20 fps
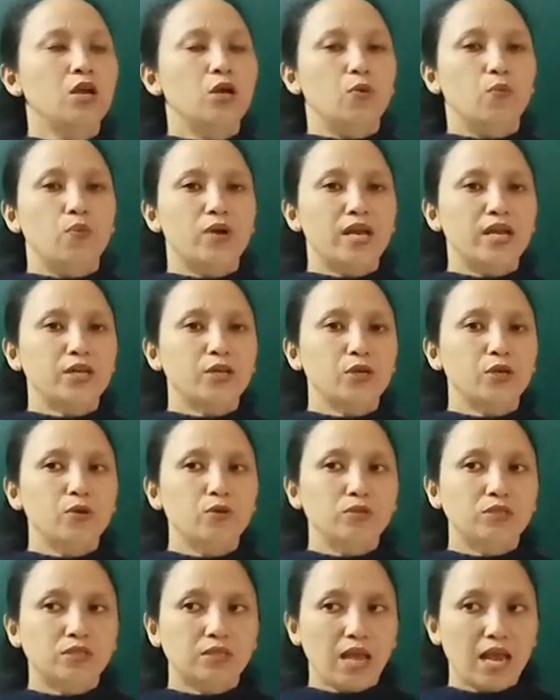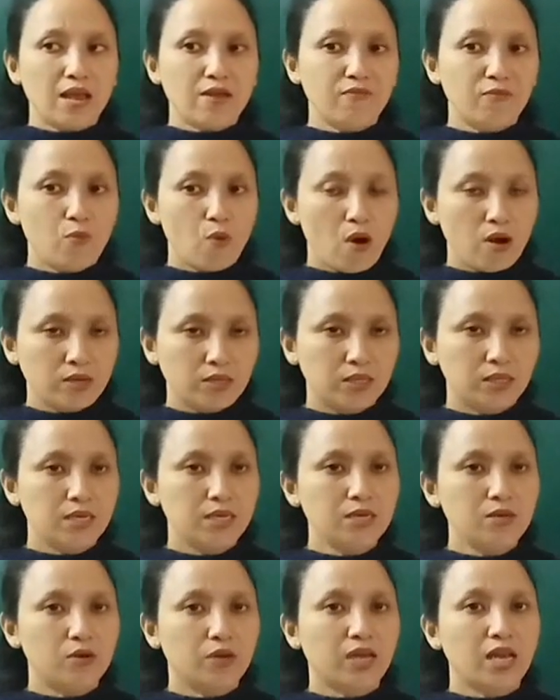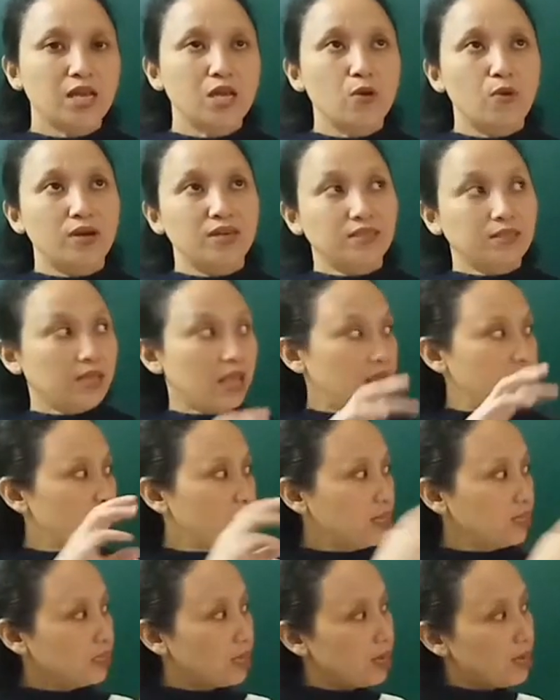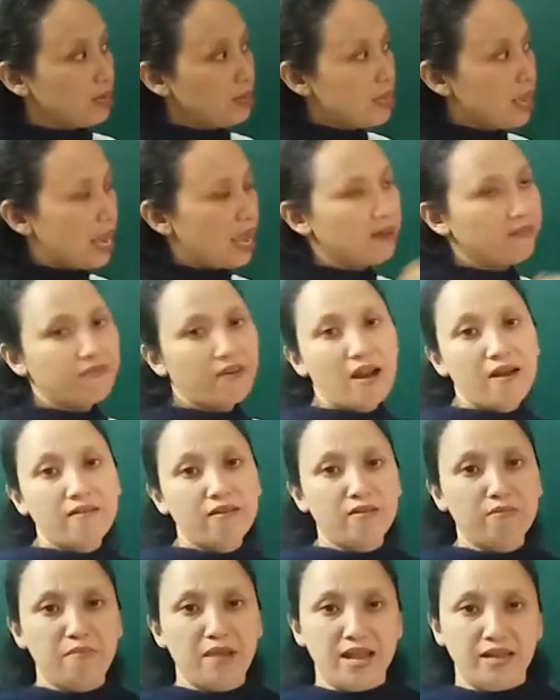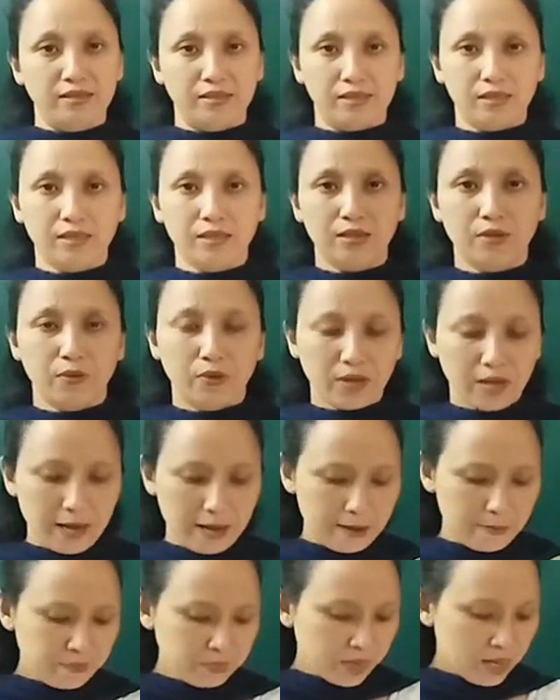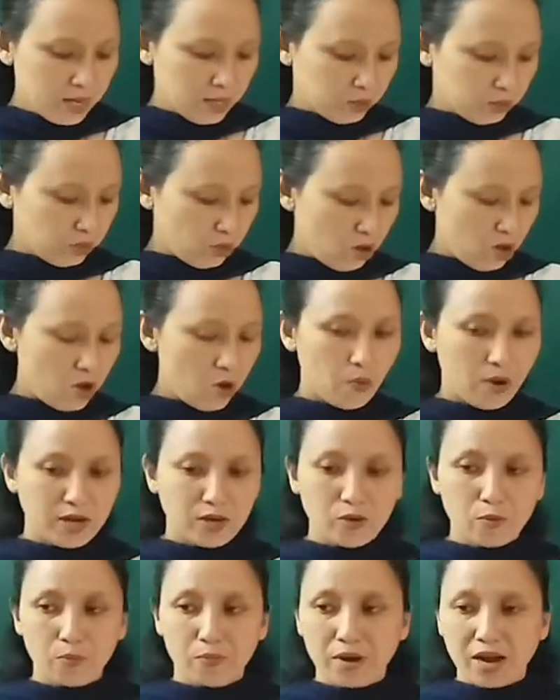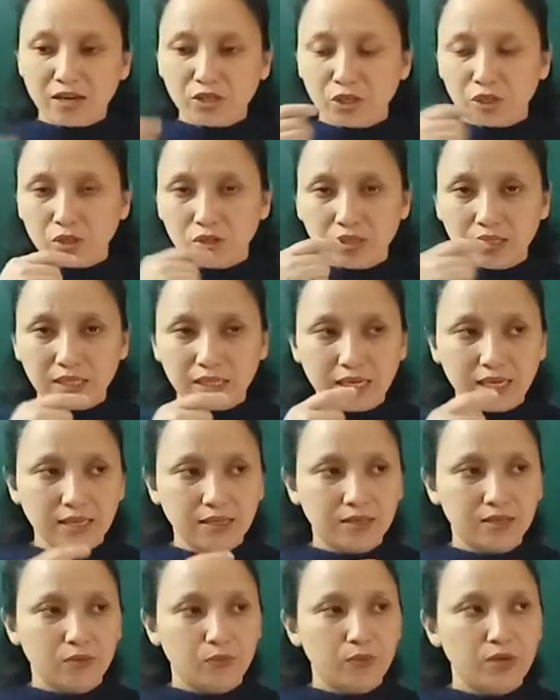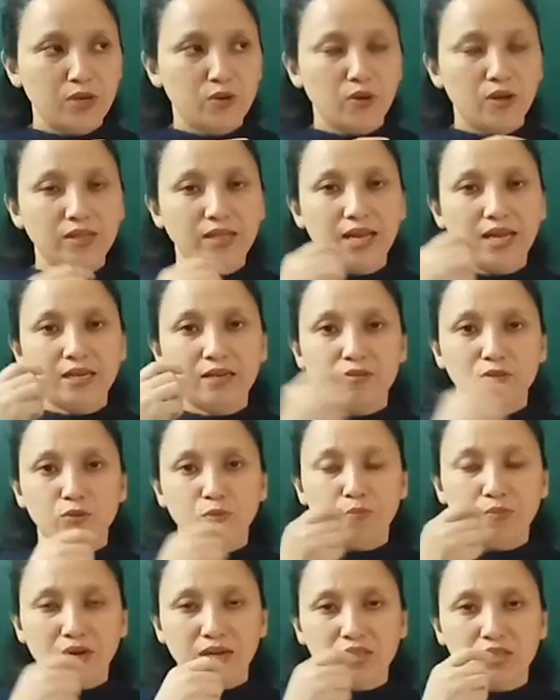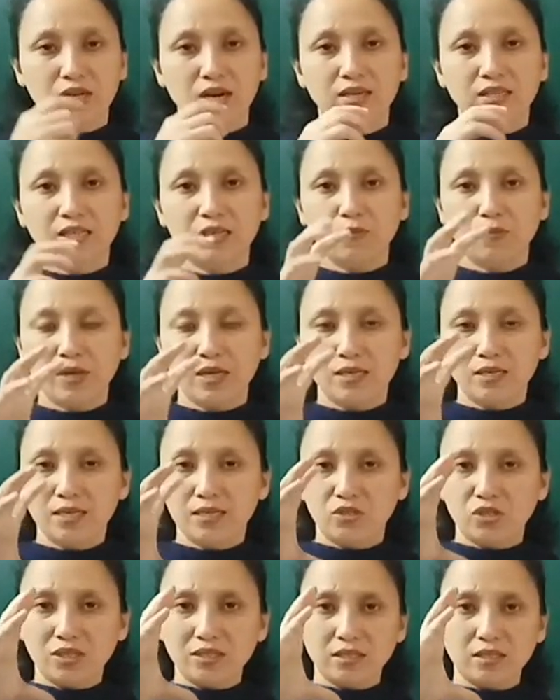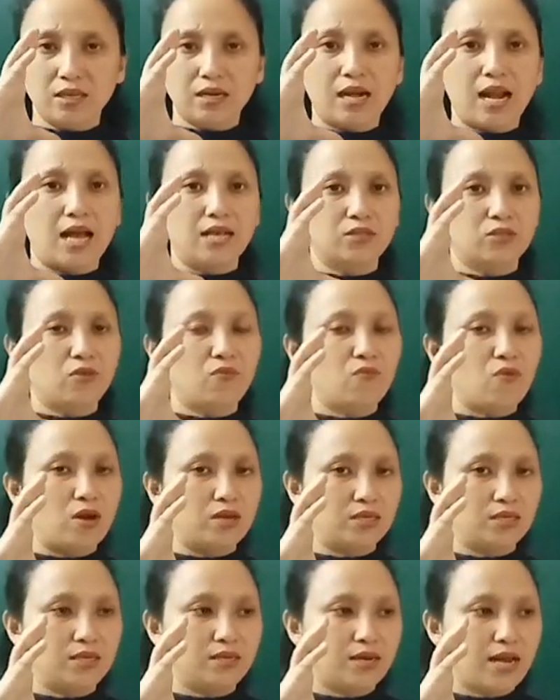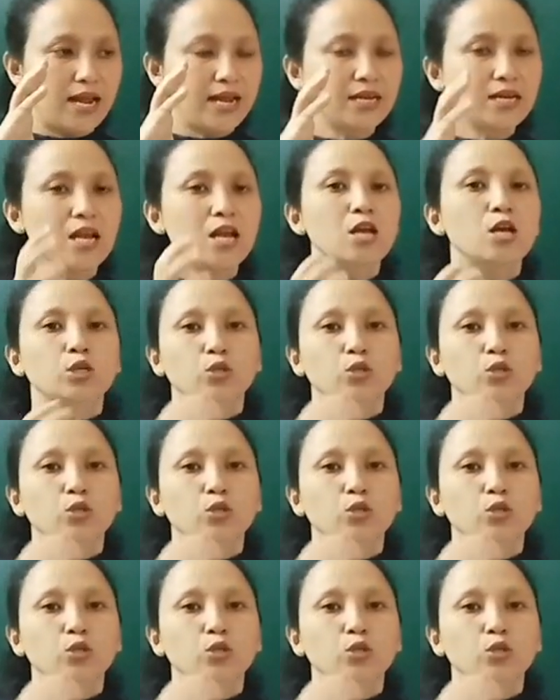when you save water, okay, you are saving the environment. Okay, so when you brush your teeth, we know that to brush our teeth, we need just a glass of water, right?